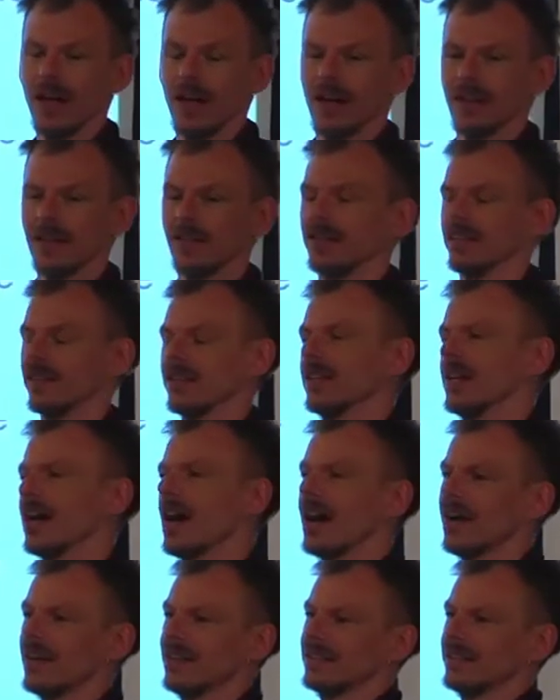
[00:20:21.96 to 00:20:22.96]
And the
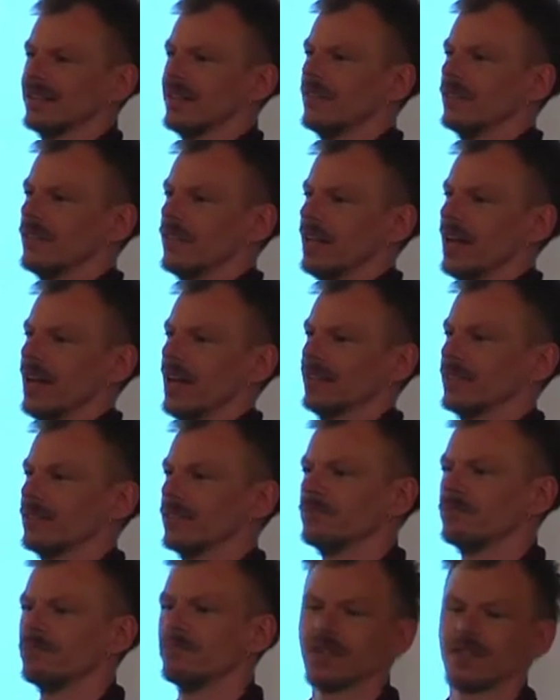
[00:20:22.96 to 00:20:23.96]
i7 has a
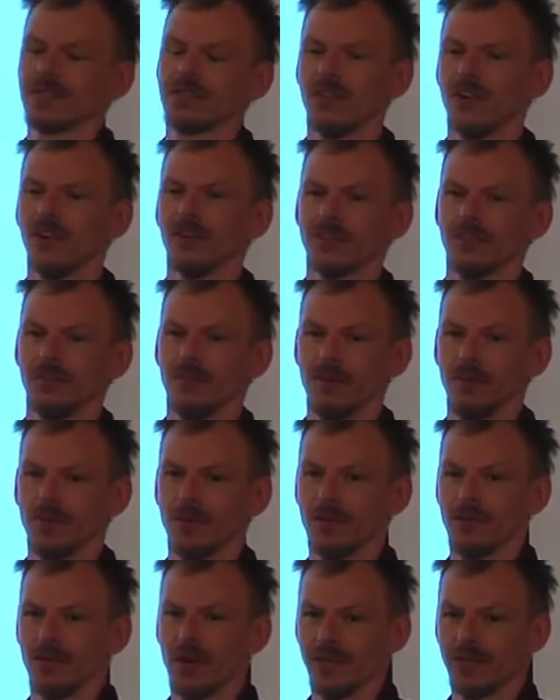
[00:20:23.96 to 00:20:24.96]
much faster
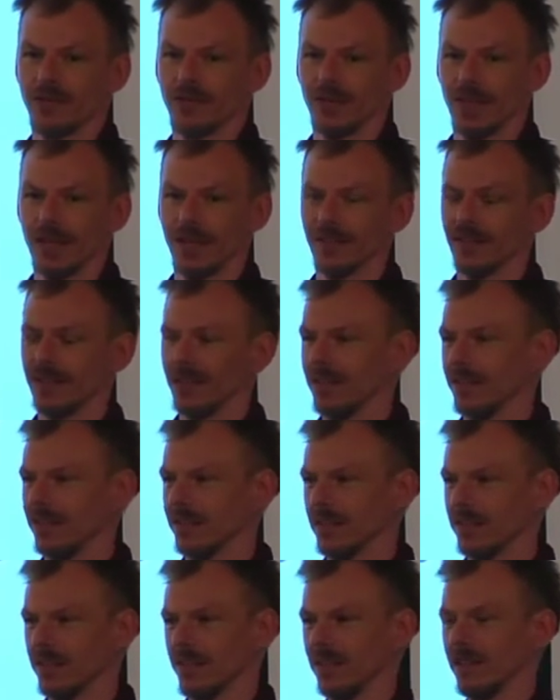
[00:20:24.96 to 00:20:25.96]
memory bus and then
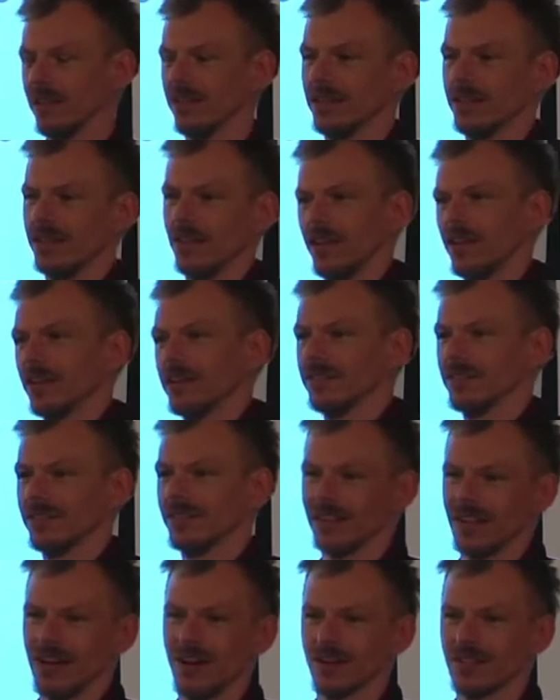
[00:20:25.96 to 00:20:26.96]
the
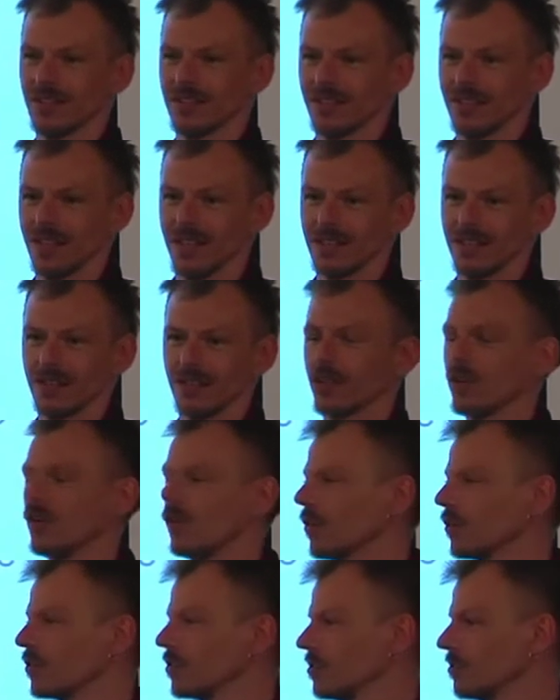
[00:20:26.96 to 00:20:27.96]
architecture, the
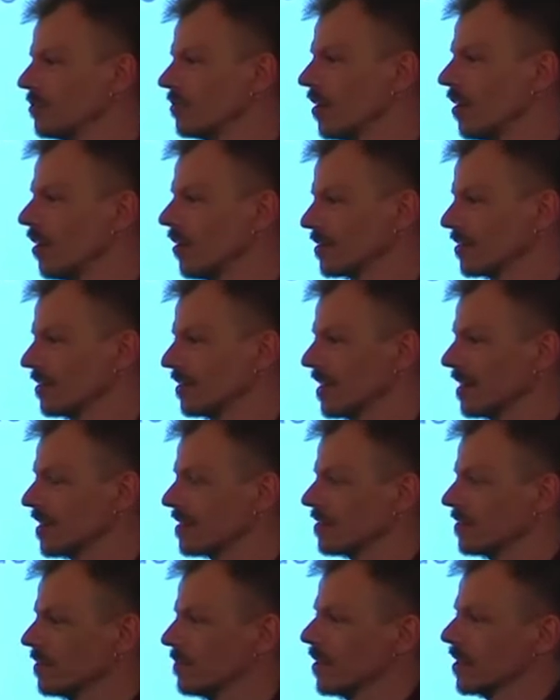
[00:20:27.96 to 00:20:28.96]
Core 2
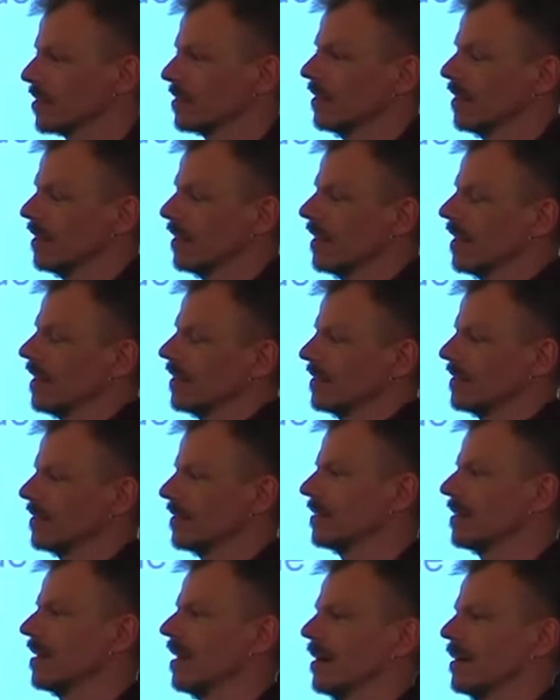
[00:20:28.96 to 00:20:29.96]
architecture. But this
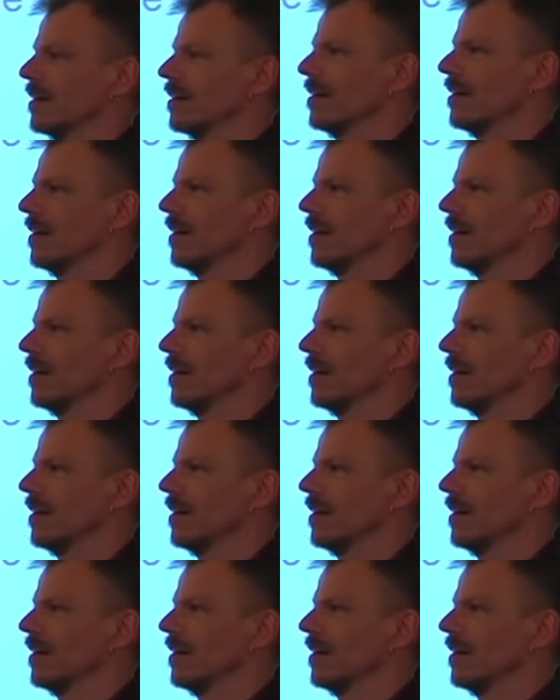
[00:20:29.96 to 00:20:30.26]
is like